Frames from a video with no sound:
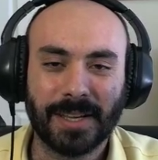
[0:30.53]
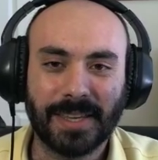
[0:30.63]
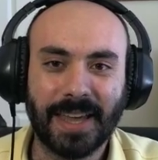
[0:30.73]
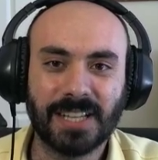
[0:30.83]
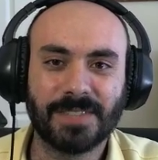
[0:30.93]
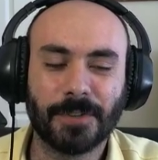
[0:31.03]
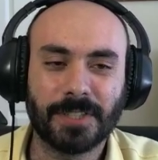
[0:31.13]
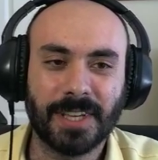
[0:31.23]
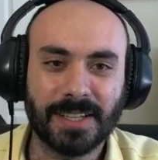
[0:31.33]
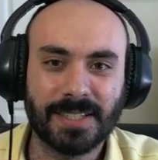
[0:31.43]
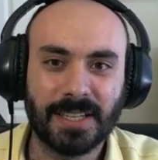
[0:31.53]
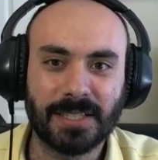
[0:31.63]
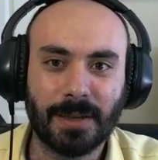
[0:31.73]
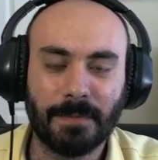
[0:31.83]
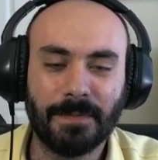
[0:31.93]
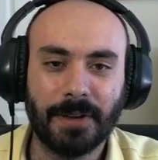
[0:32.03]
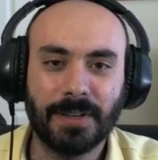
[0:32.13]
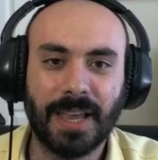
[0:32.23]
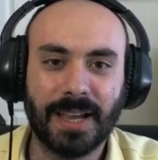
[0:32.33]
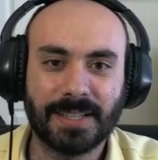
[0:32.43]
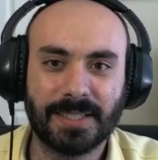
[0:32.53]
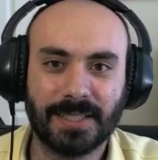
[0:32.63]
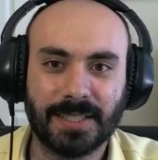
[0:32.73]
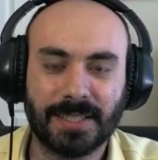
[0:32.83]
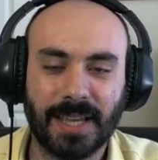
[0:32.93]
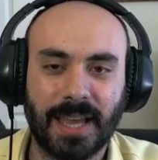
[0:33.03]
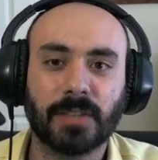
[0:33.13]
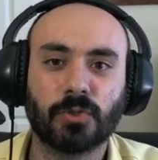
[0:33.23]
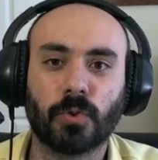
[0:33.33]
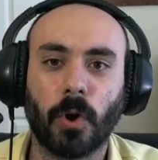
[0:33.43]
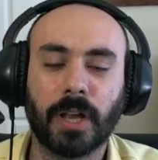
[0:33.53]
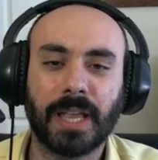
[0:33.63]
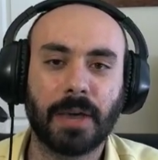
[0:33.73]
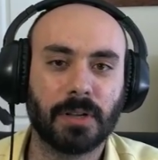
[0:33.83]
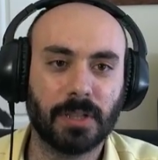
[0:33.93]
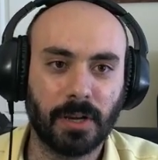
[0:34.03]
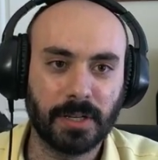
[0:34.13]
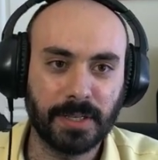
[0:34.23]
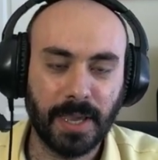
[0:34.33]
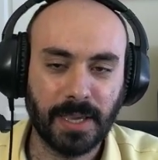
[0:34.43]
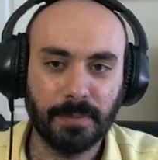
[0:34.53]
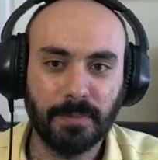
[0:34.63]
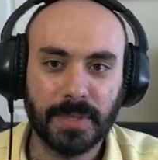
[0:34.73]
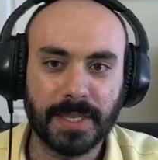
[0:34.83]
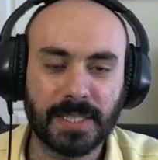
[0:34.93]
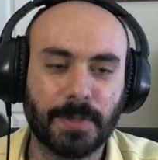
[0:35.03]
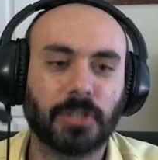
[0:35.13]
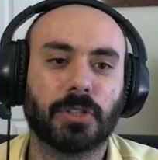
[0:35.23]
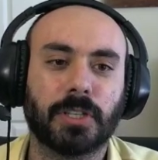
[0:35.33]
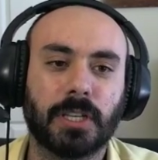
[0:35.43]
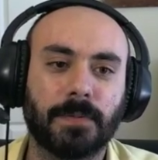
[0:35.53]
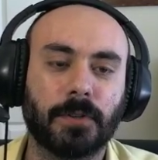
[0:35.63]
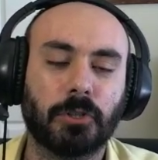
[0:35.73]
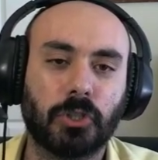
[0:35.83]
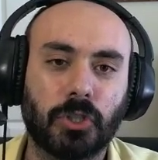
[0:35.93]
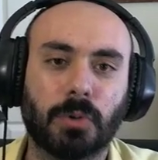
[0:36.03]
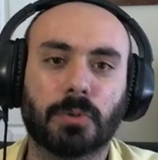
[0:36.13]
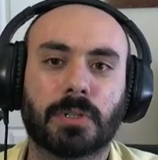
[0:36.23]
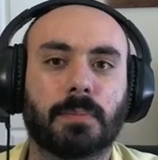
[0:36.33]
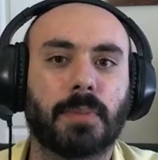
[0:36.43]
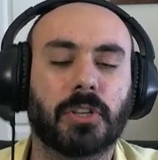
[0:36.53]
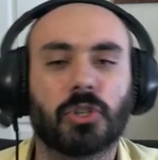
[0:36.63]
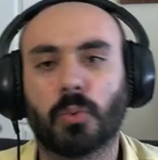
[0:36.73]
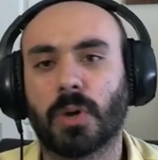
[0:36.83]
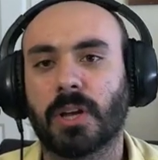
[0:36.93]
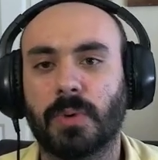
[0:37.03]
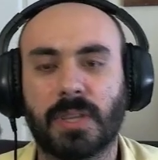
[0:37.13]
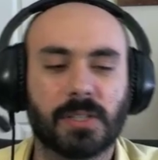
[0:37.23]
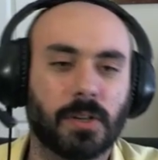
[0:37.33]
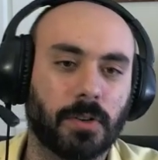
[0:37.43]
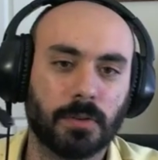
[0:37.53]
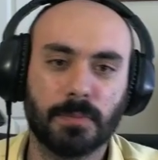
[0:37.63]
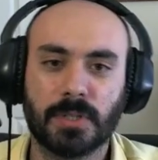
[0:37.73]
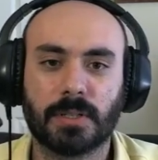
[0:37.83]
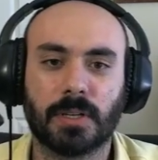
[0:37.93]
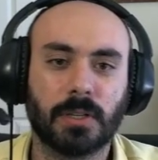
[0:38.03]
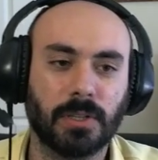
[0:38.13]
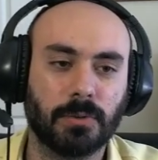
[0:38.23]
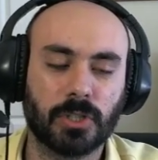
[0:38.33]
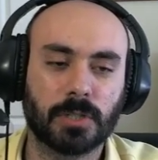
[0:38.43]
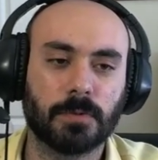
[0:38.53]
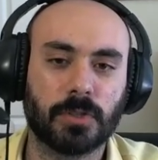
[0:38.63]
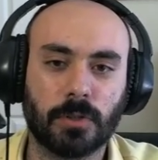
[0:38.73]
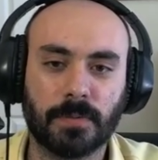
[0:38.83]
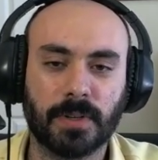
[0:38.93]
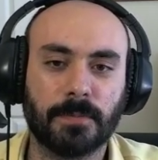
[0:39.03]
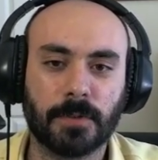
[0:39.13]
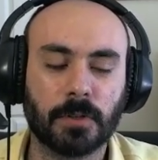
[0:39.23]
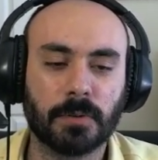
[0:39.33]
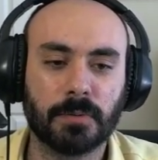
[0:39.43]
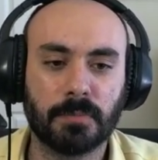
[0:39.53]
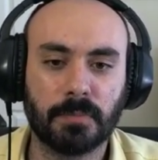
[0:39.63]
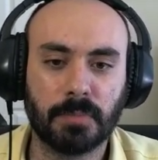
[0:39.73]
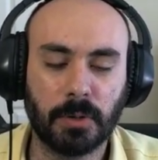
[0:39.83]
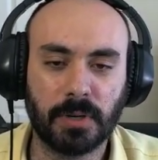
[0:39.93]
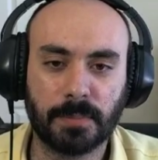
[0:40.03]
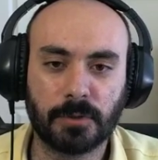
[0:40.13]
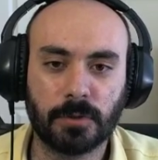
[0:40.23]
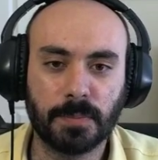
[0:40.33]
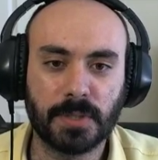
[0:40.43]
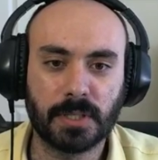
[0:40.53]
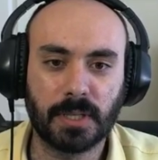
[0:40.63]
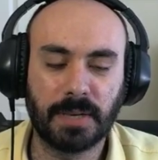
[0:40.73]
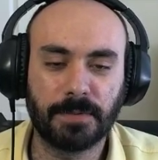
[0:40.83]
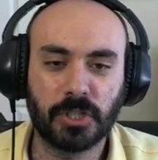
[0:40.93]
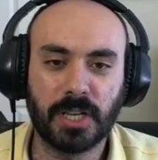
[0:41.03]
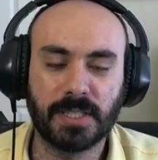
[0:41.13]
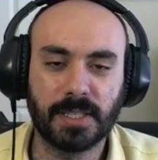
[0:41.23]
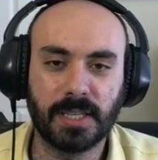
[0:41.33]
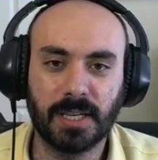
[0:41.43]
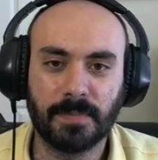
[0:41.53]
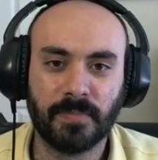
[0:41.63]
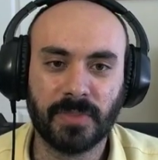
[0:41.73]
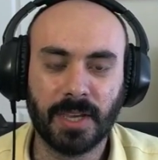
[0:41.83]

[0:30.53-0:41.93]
Canis Vertex is very excellent at drawing out a long game, especially if you don't punch away with his arms. You just reserve them for blowing up troops every chance you get.